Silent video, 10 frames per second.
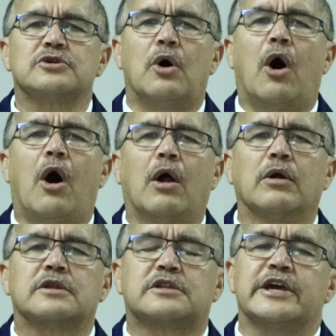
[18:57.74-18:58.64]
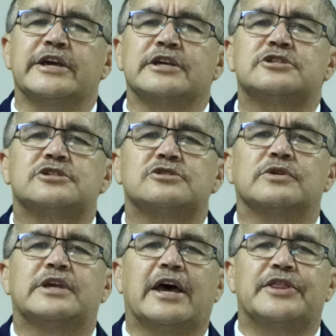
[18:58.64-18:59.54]
all things
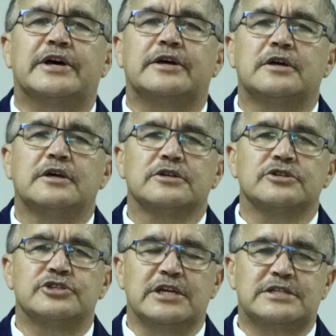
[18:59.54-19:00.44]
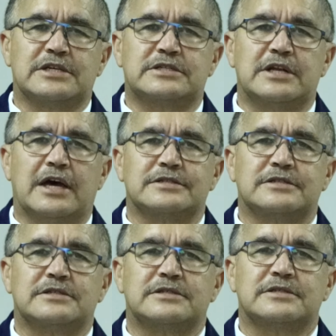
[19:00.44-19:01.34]
together. Jesus does.